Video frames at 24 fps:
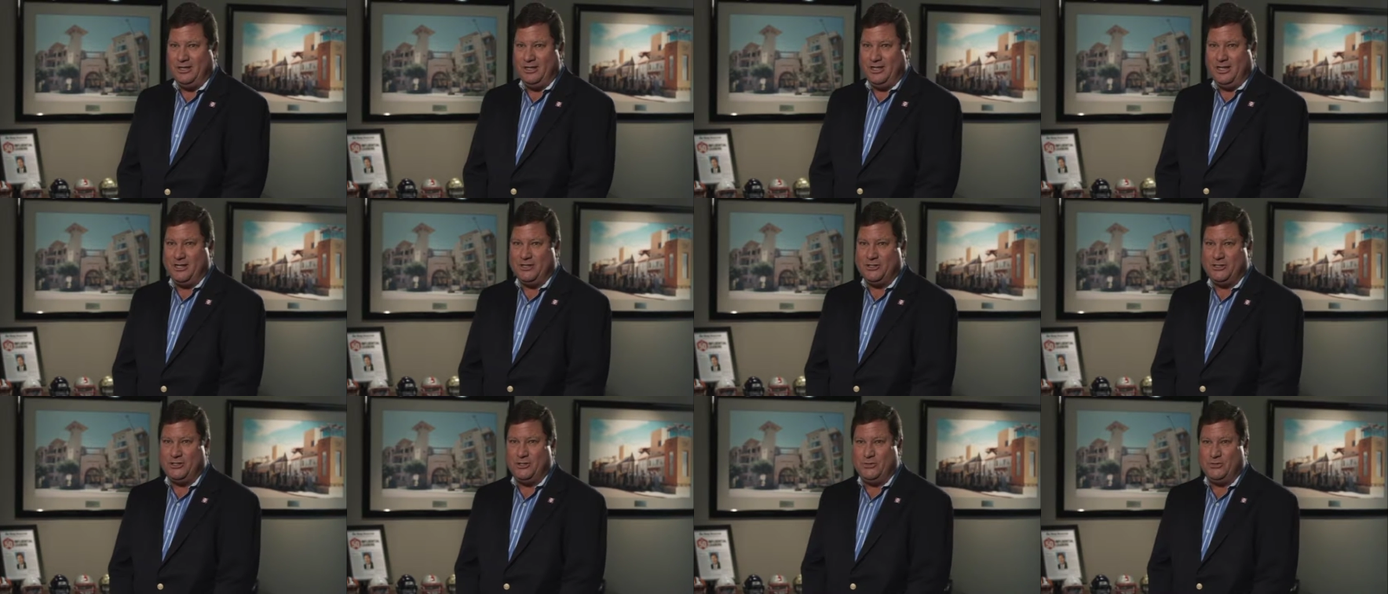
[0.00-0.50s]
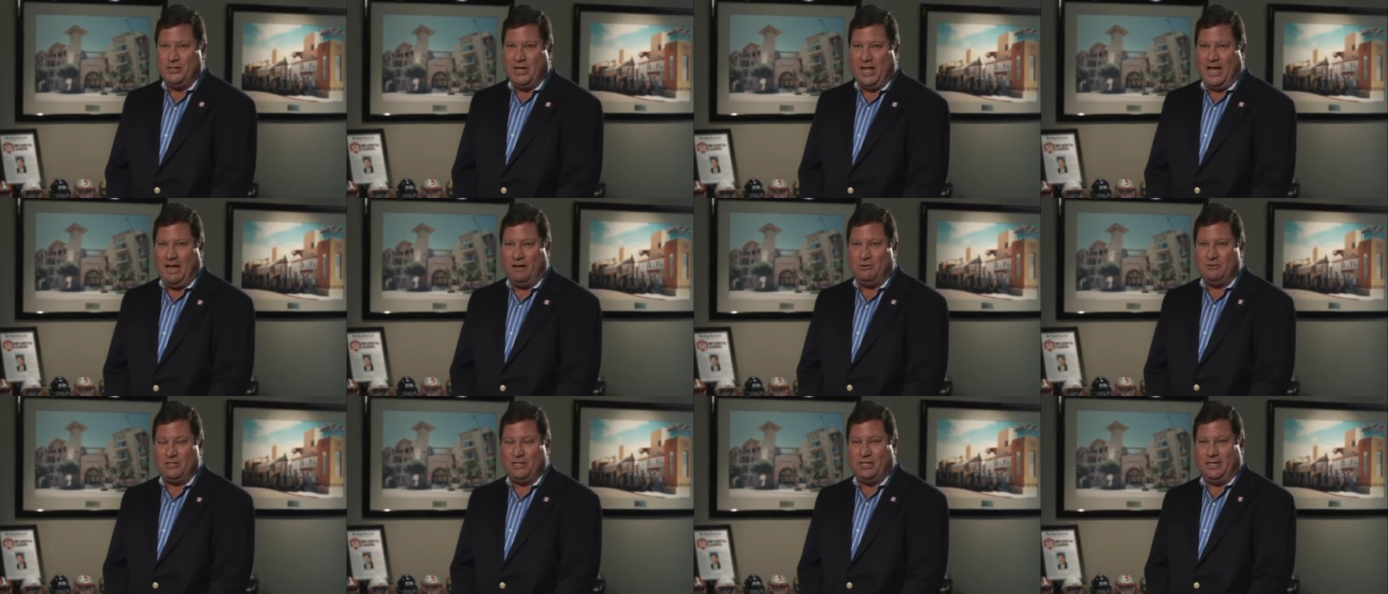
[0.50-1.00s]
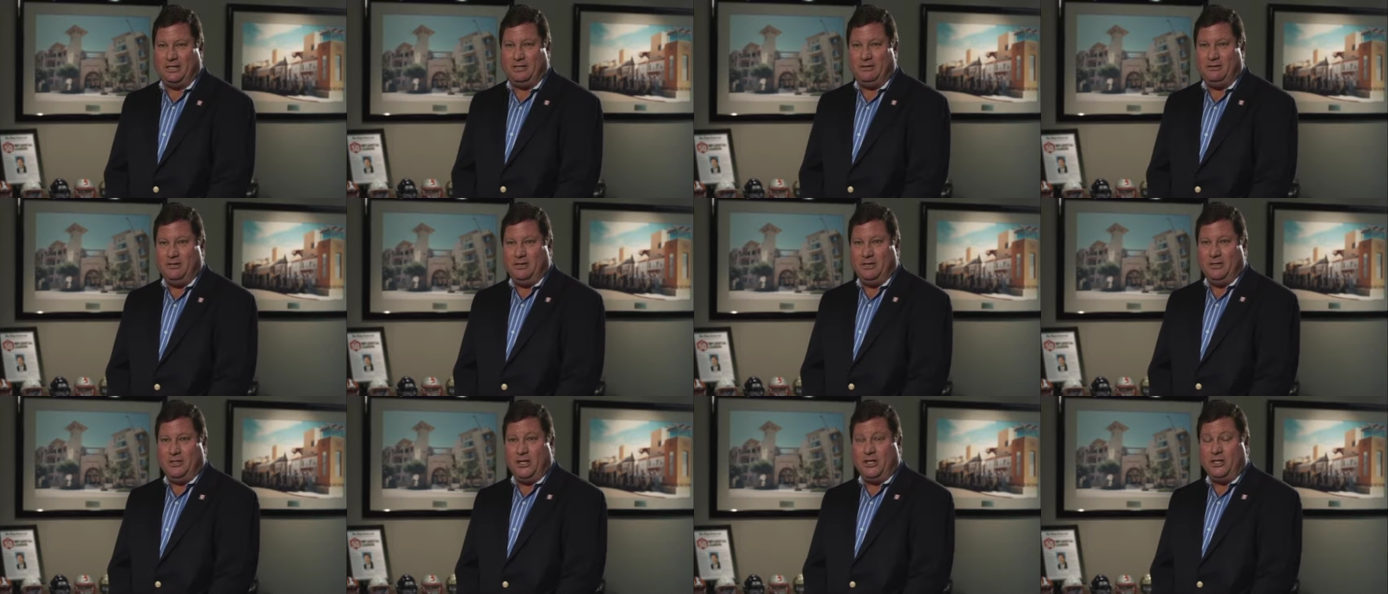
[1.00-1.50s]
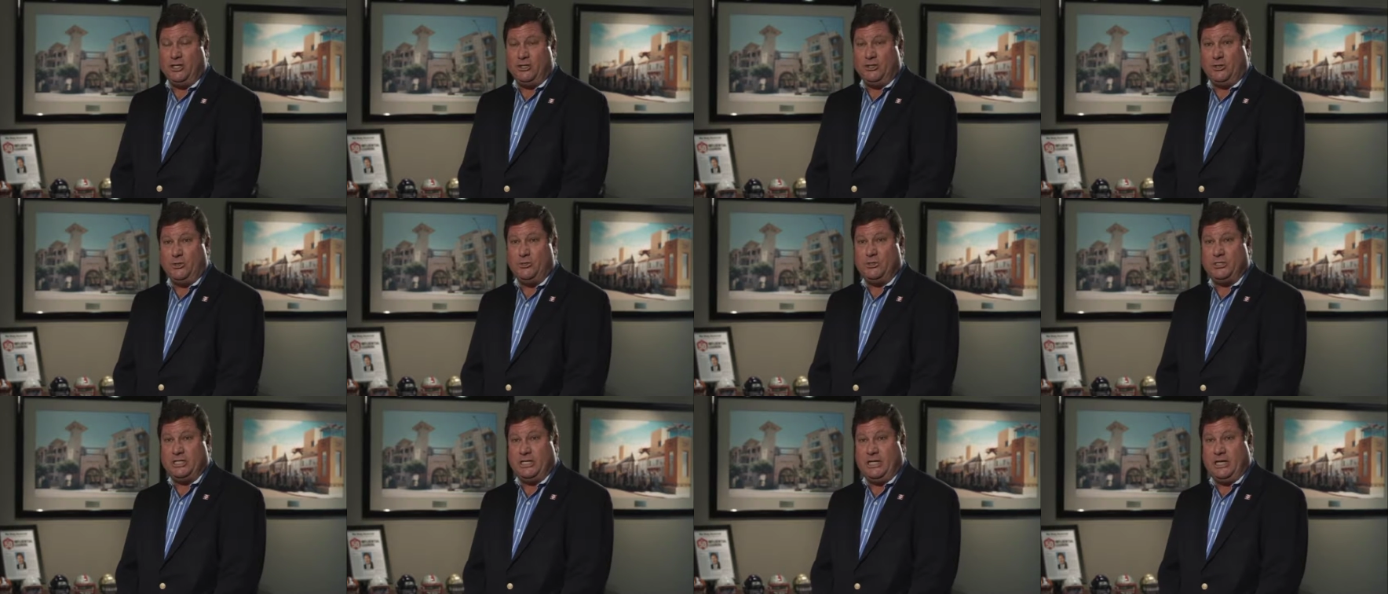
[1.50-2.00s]
in student housing than you
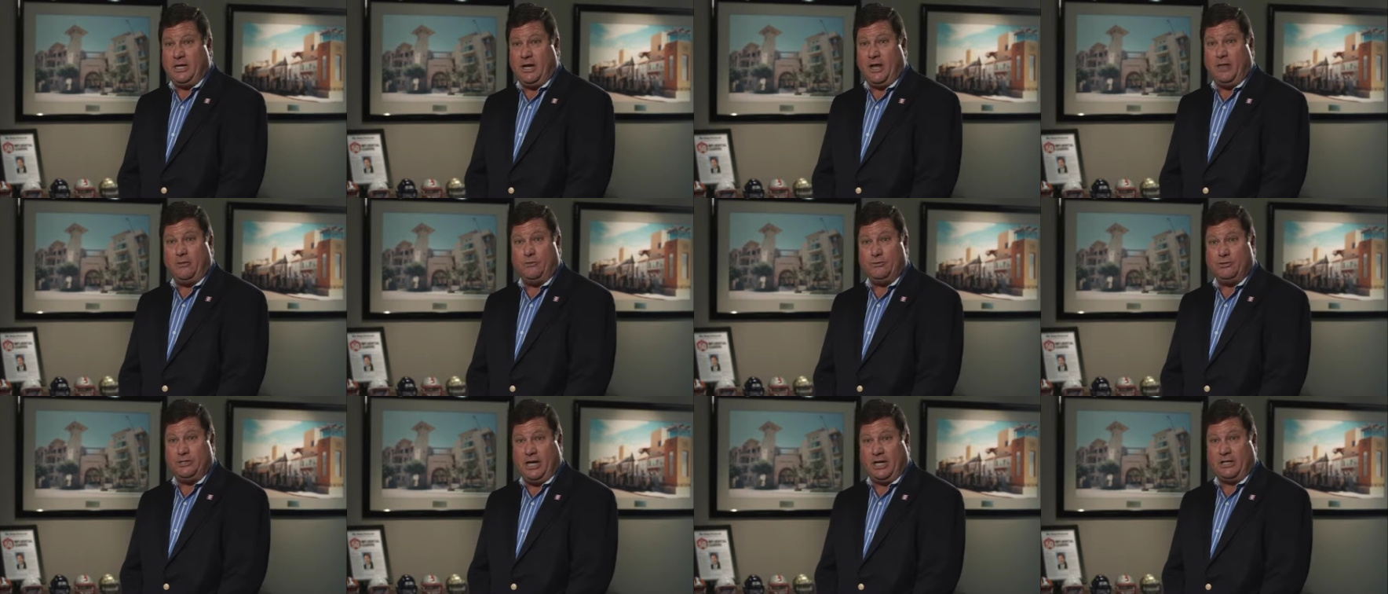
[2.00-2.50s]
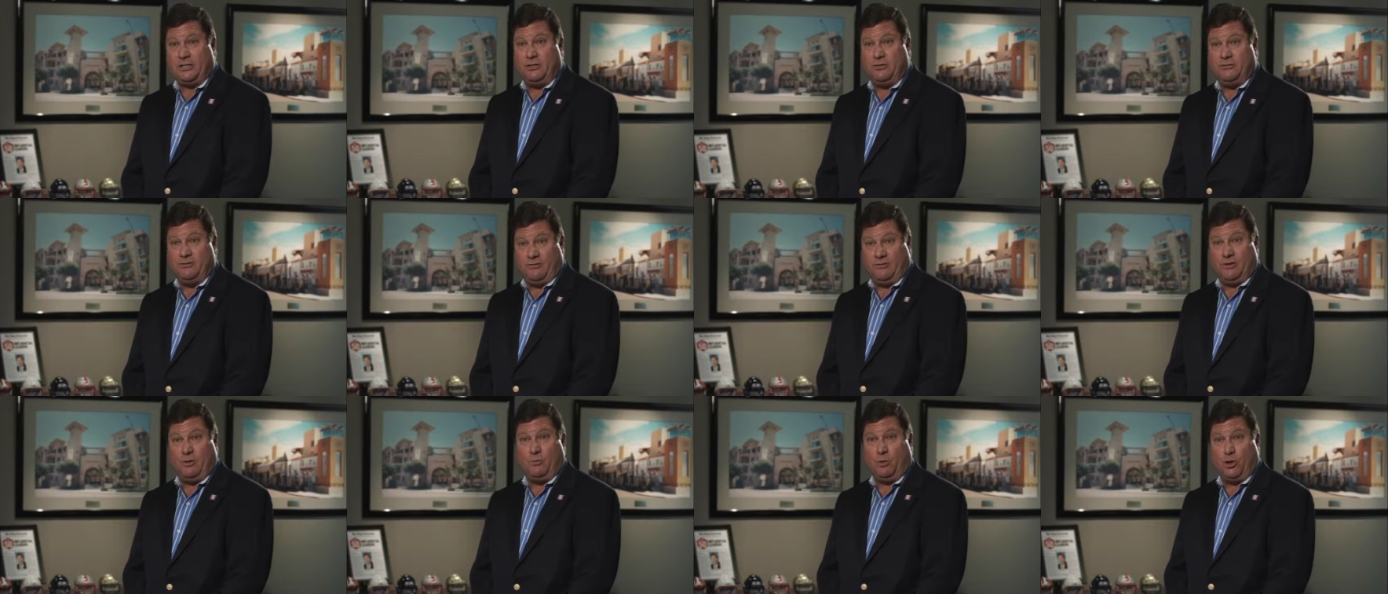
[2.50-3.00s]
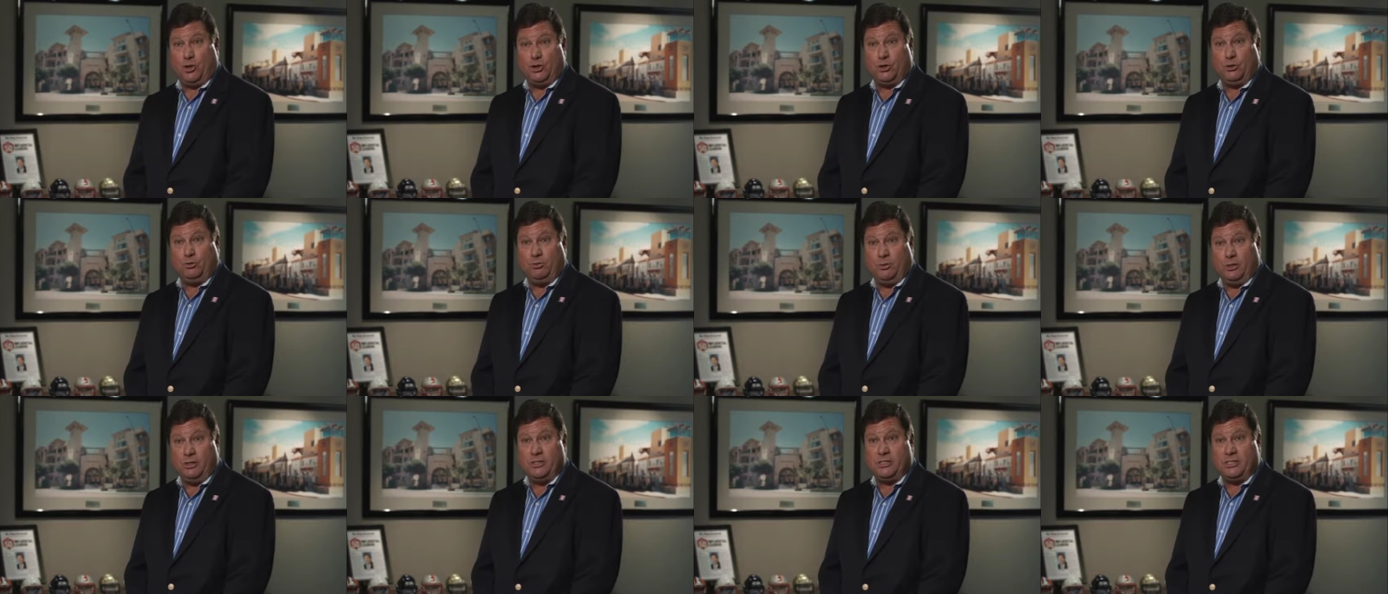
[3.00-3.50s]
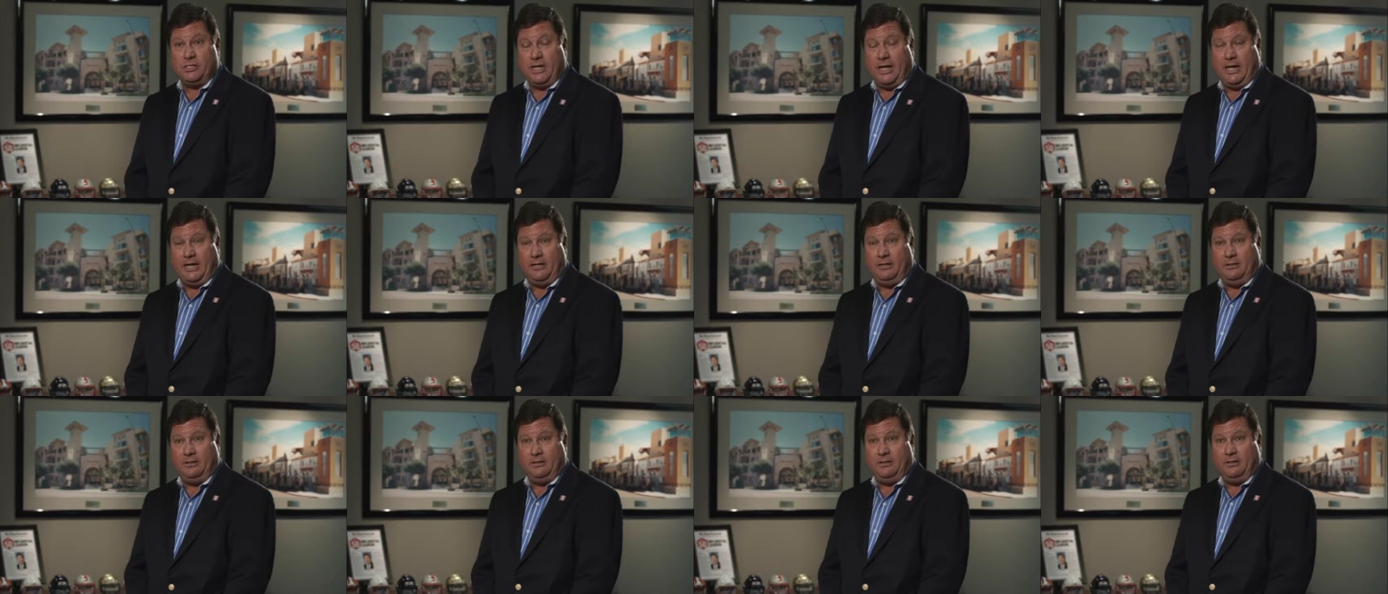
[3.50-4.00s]
do see in other sectors of commercial real
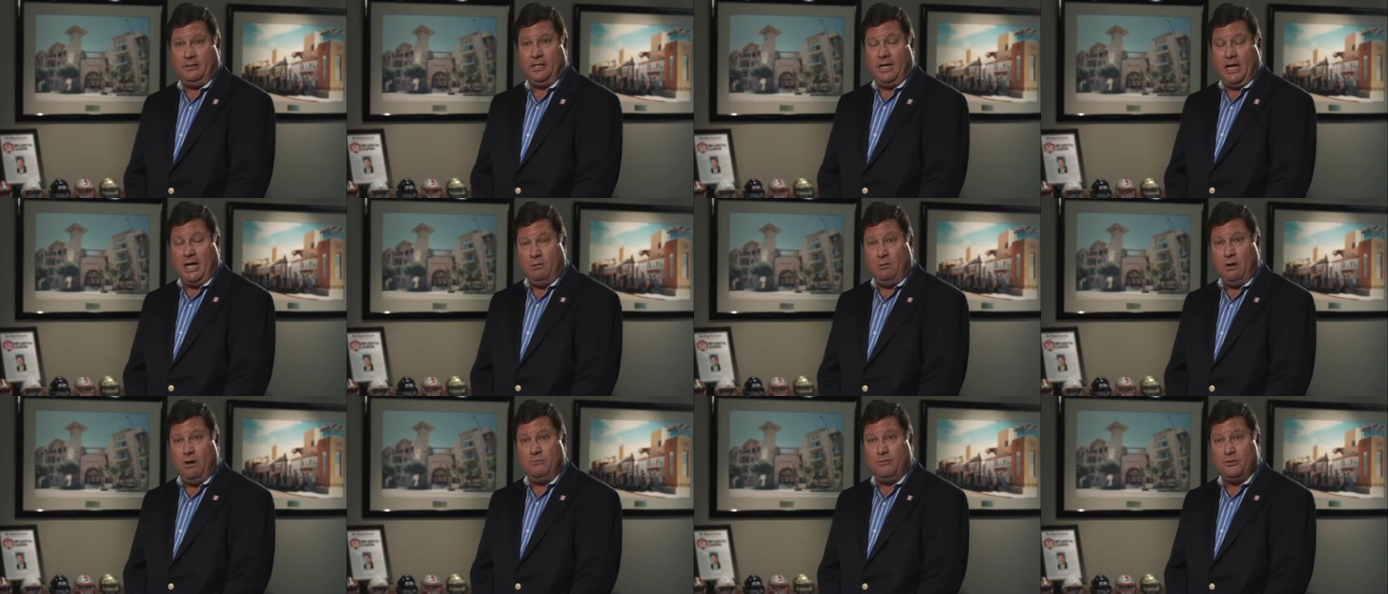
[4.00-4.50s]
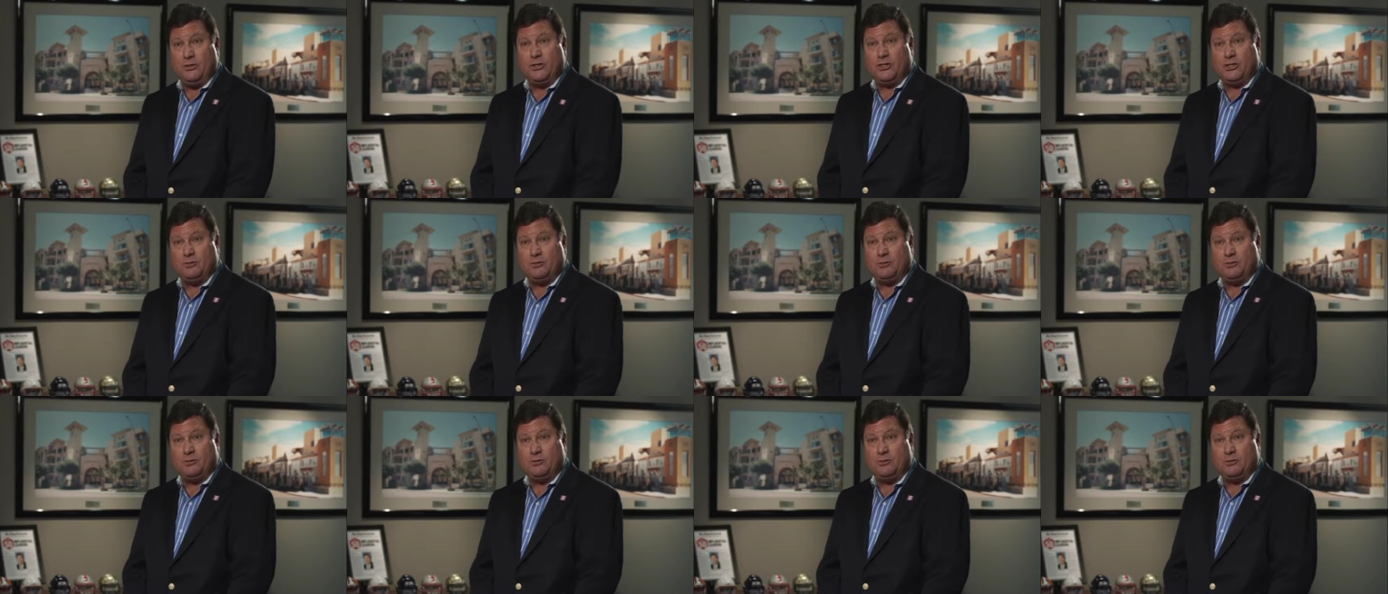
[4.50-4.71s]
estate. However, the